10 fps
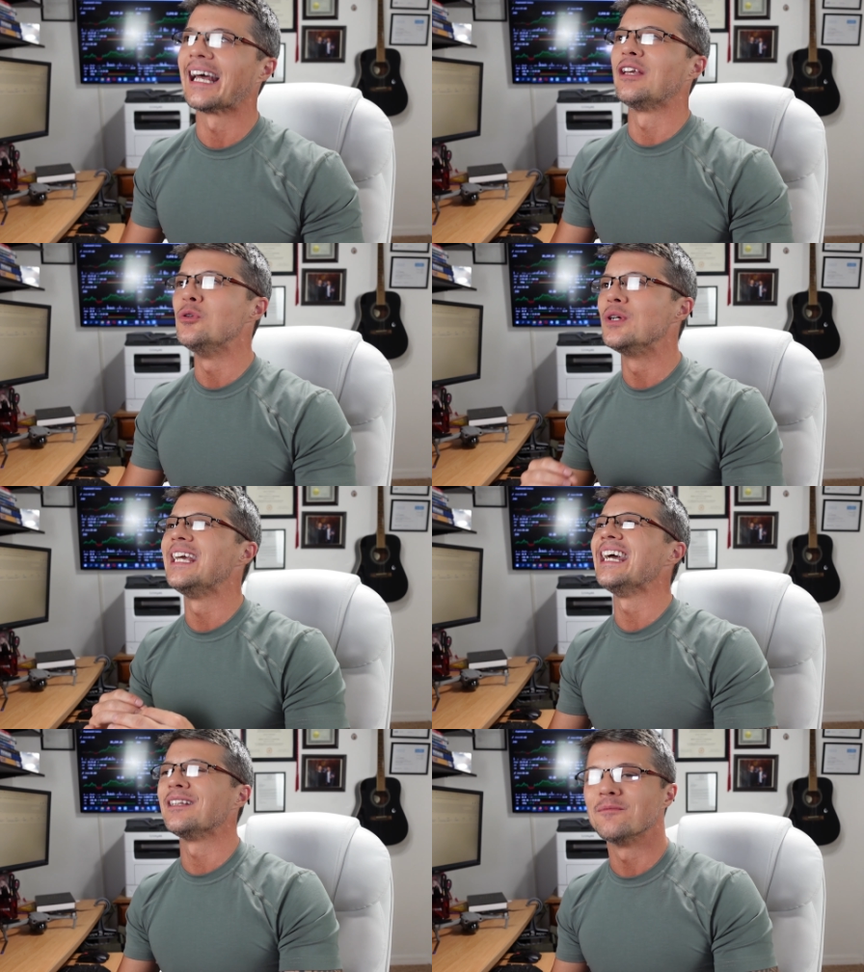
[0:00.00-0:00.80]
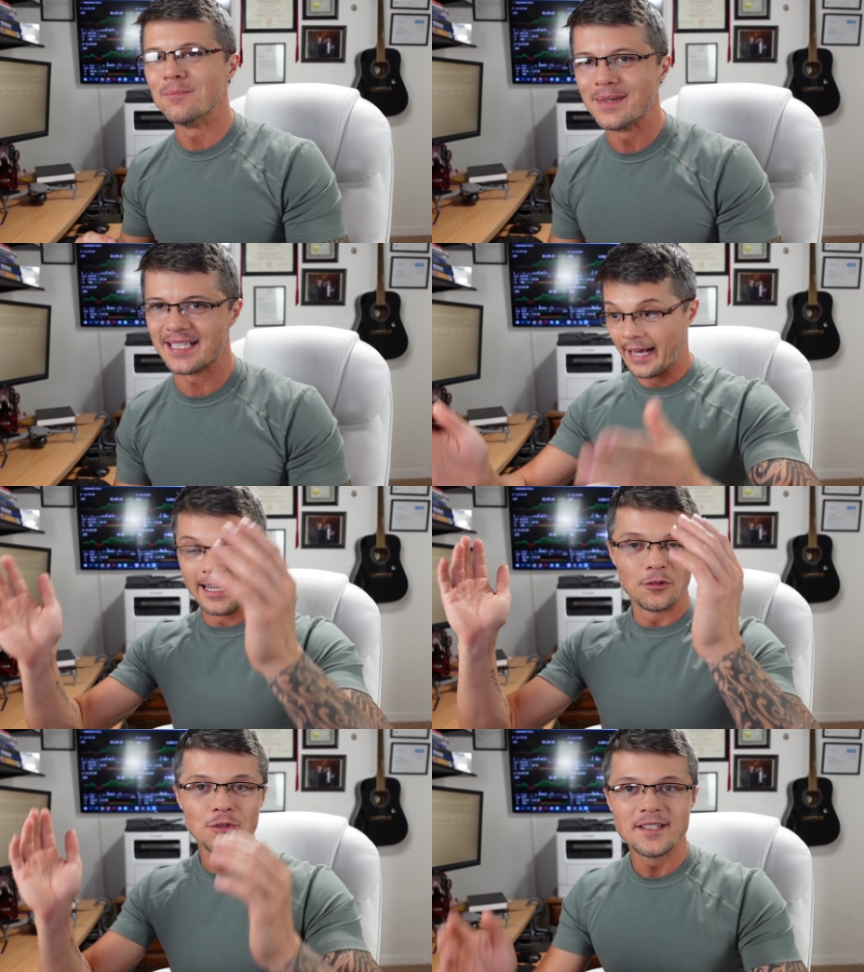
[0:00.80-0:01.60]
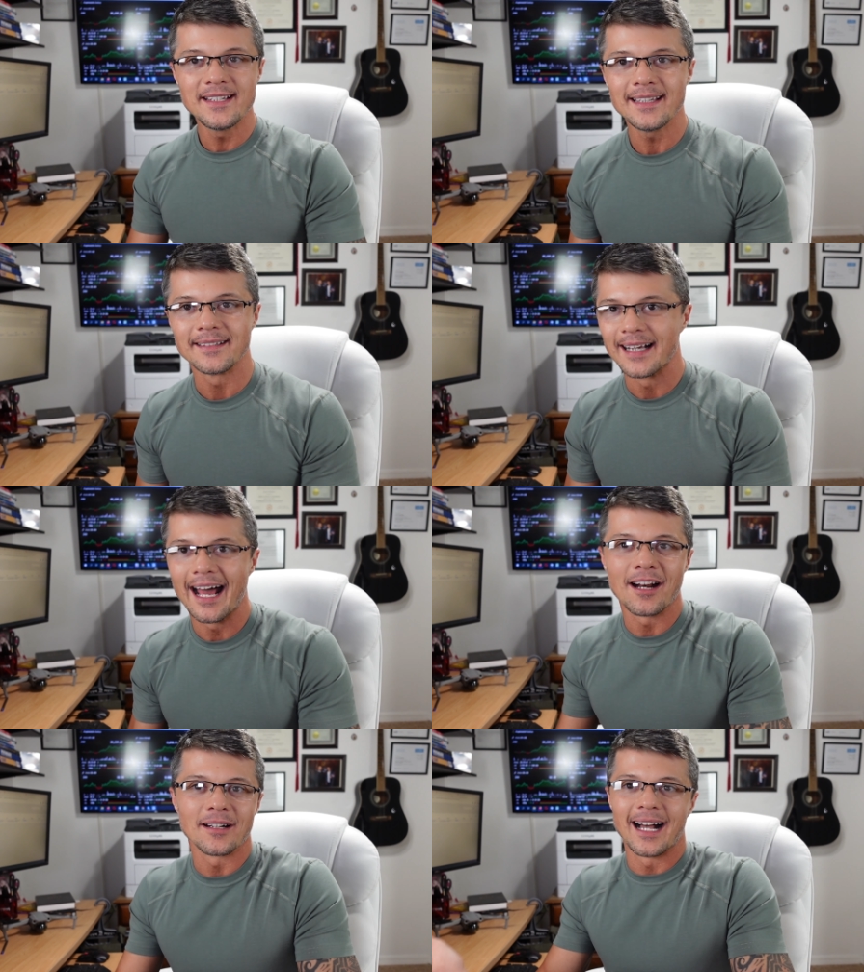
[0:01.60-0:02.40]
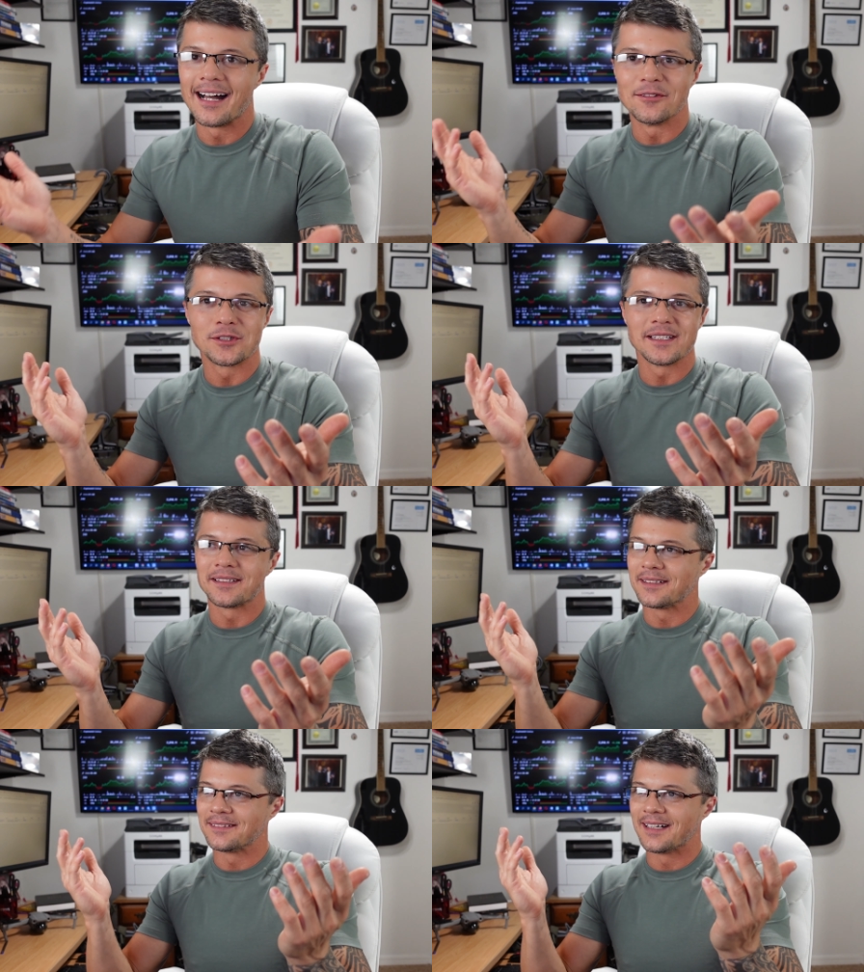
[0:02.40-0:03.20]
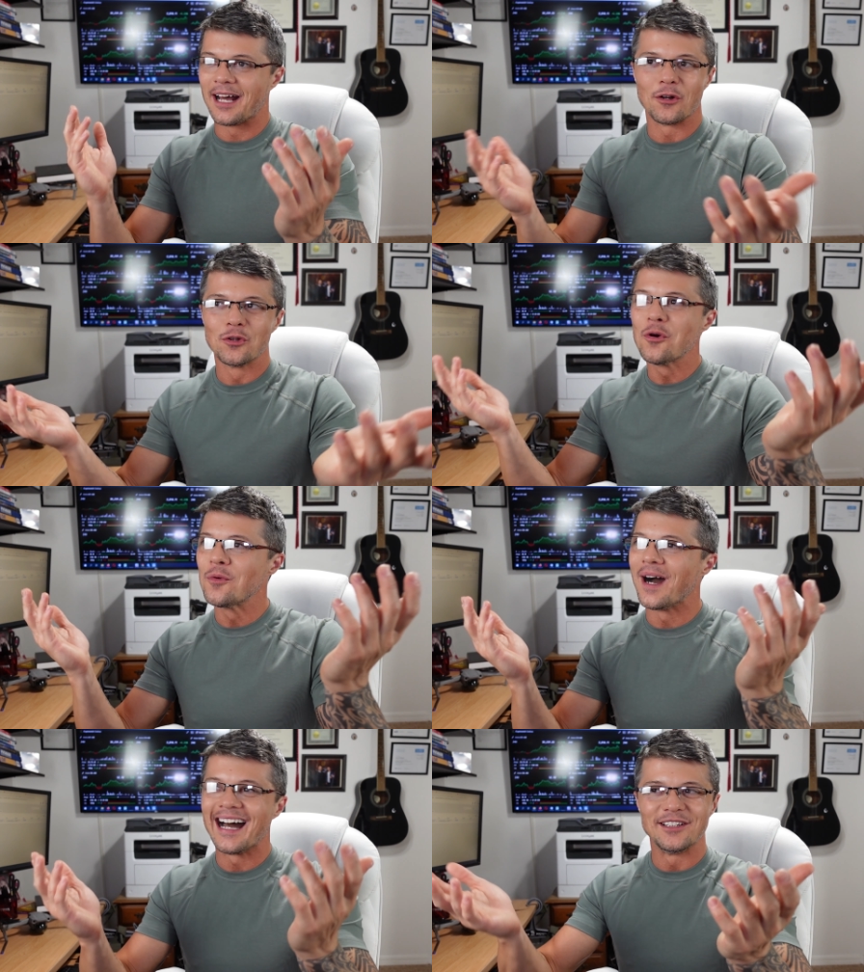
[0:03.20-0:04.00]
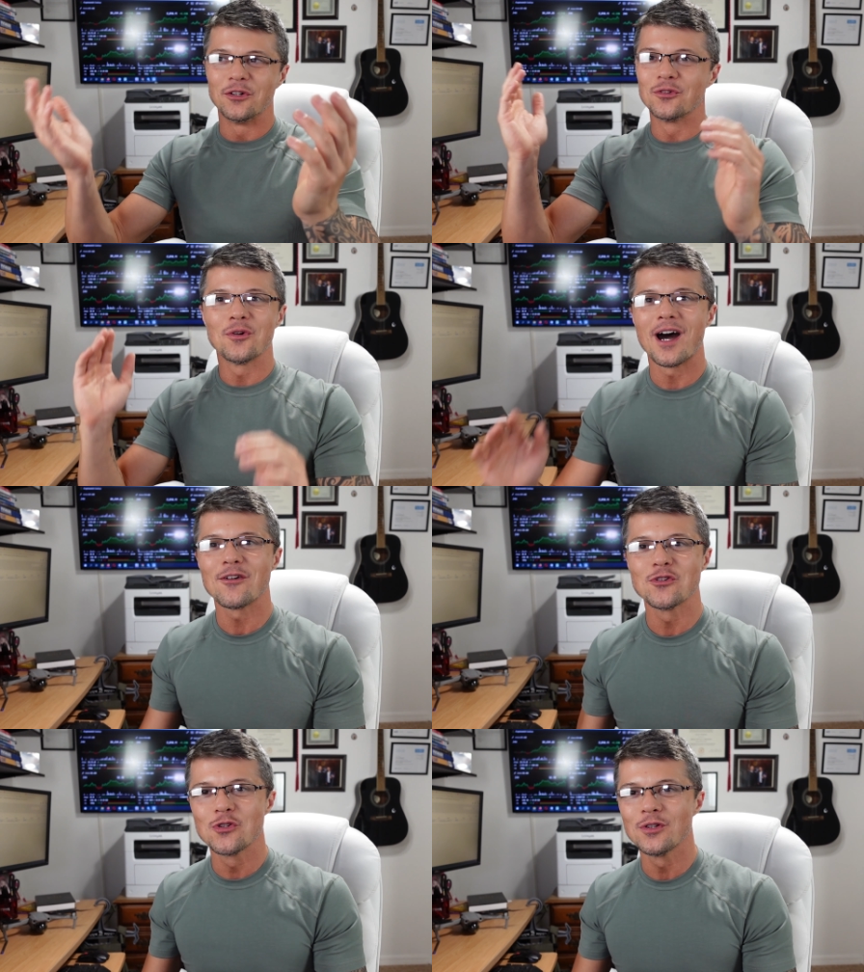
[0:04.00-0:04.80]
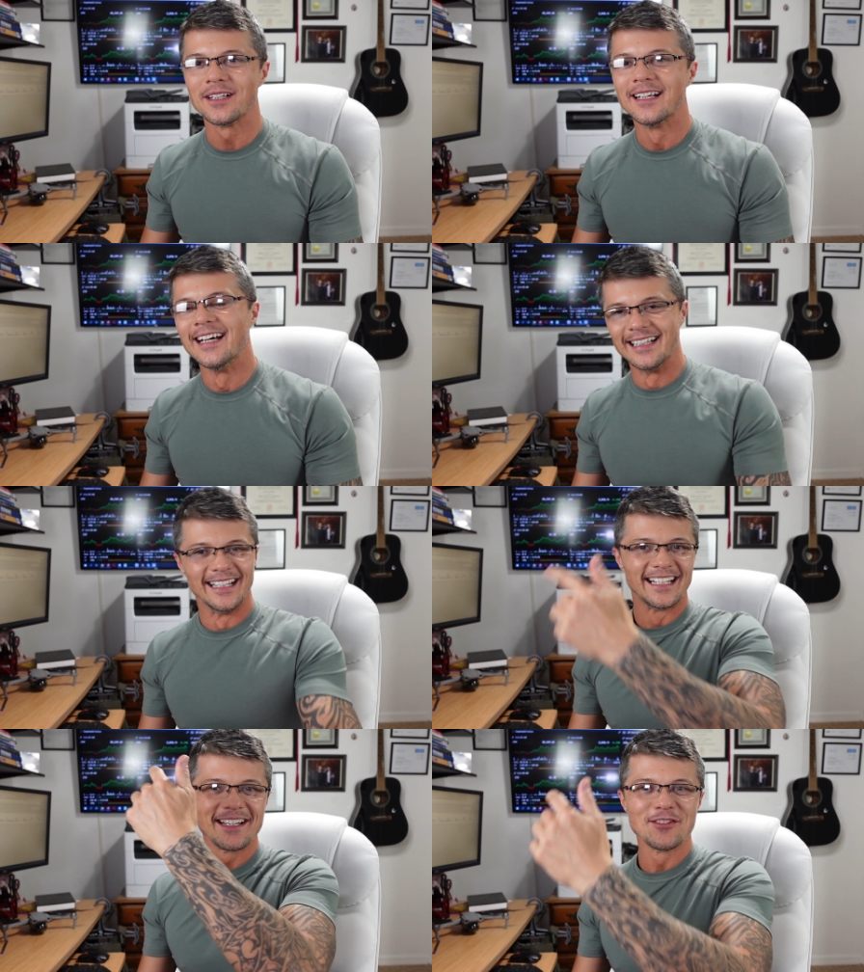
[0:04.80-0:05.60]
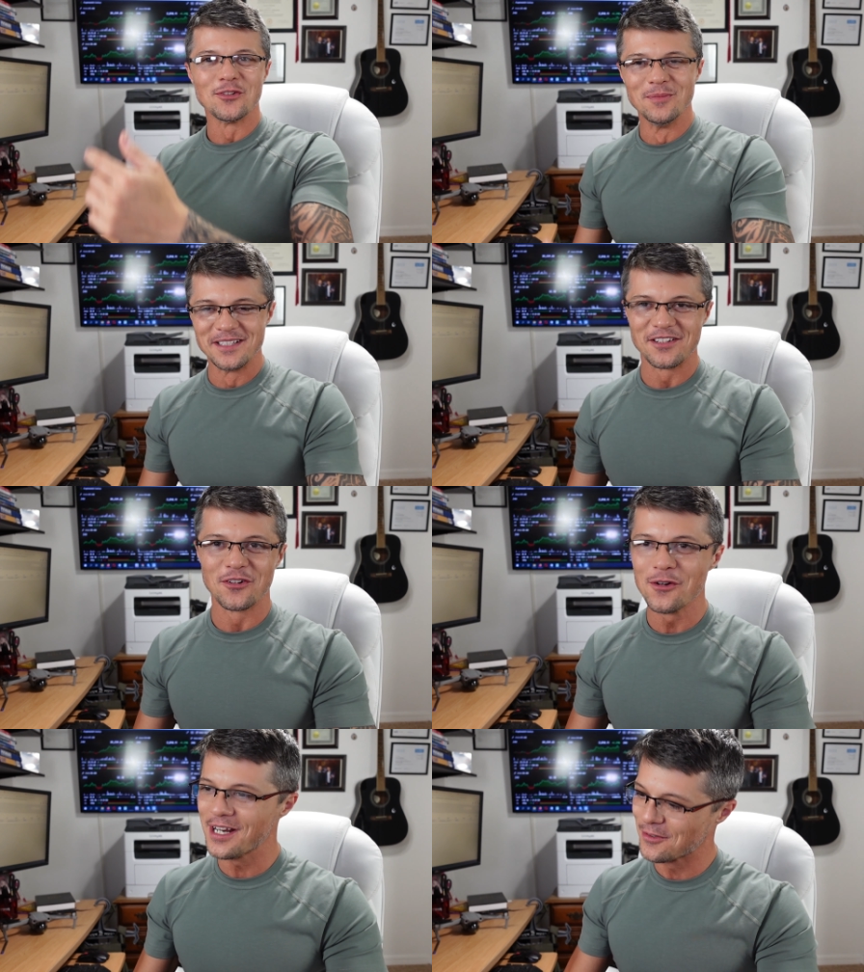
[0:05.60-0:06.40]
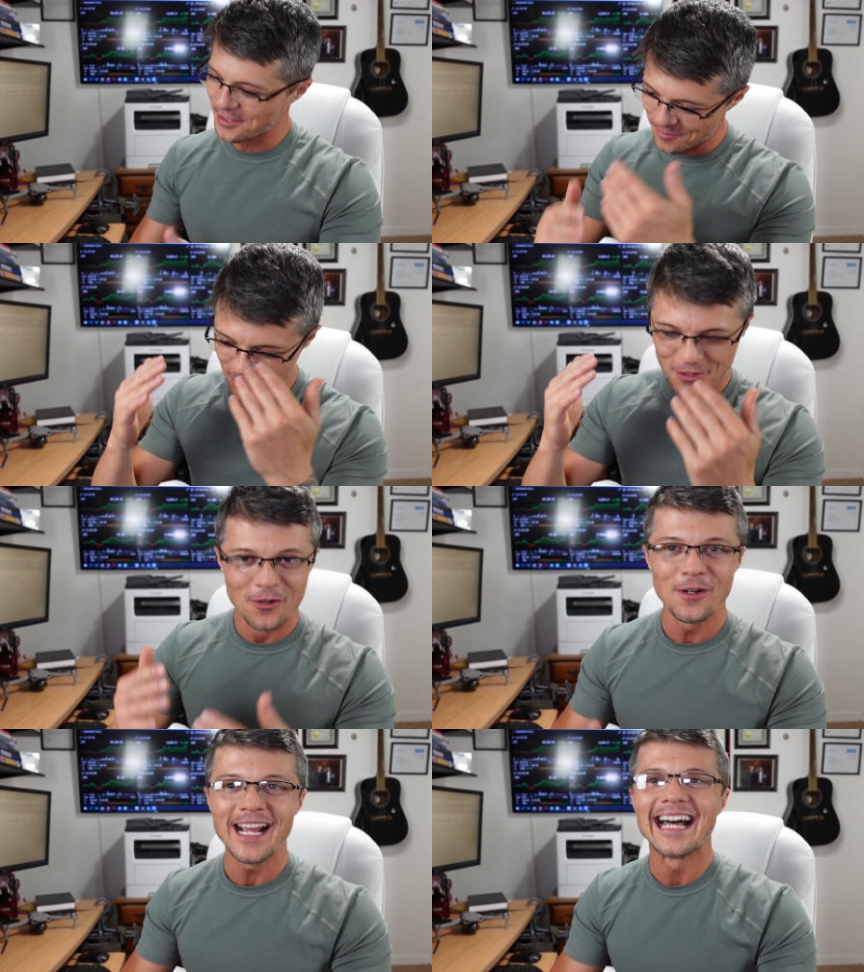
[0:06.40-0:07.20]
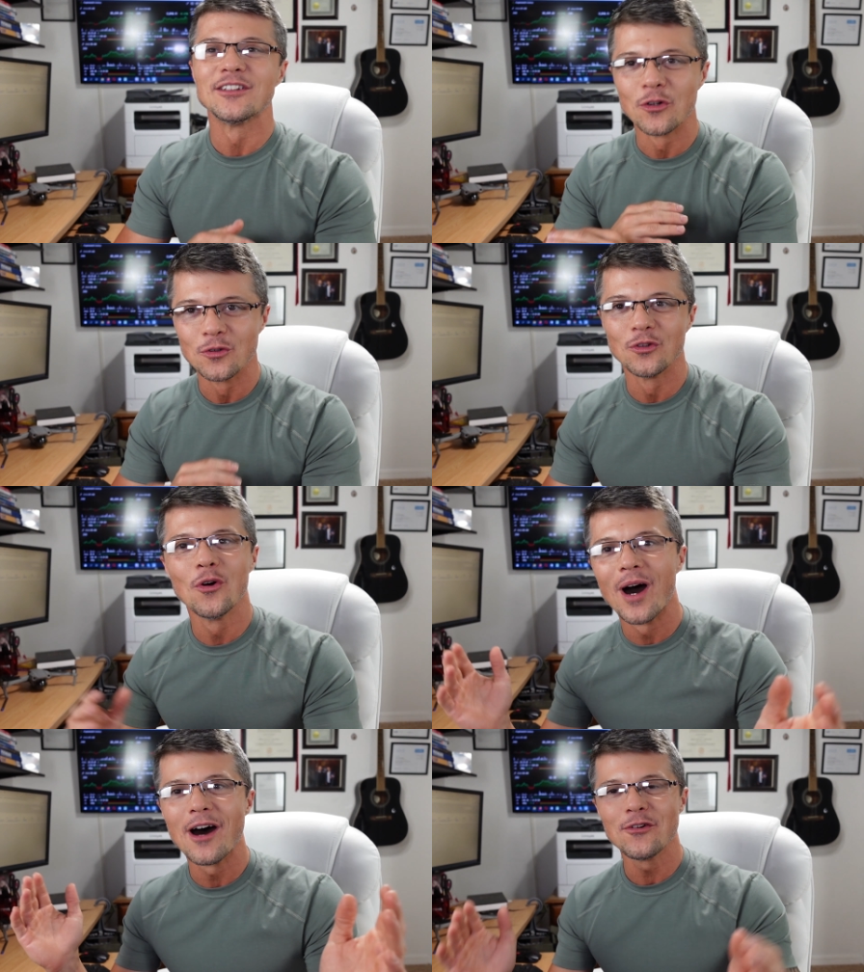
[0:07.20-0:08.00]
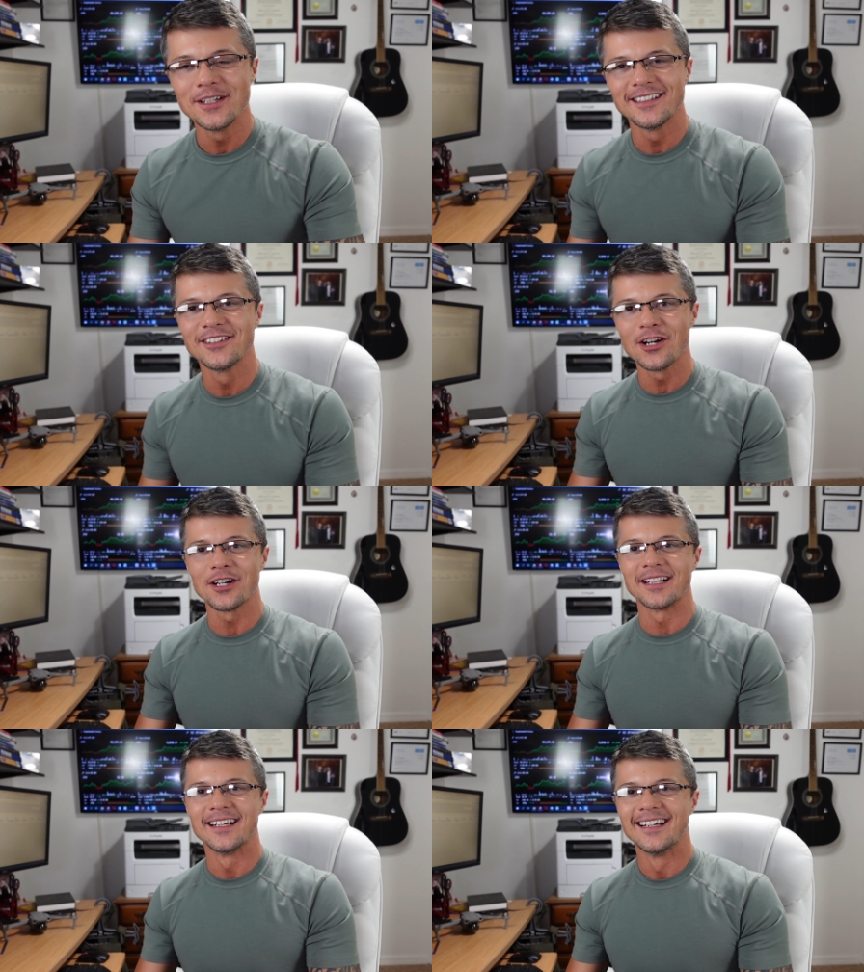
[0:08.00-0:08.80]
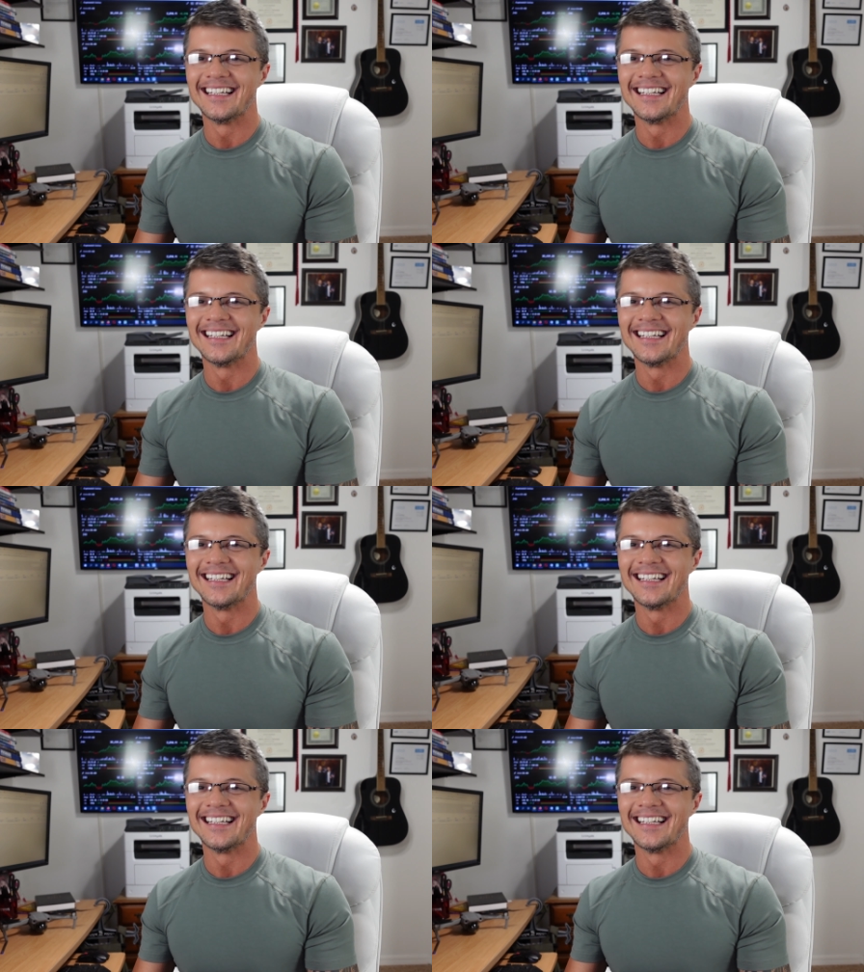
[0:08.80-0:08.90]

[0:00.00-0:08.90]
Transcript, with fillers: Like you can't miss. And I couldn't see it. I was like, I don't know. I don't know how to shoot it. And then I gave it to Mr. Cody. I was like, Mr. Cody, I don't know how to hit the target.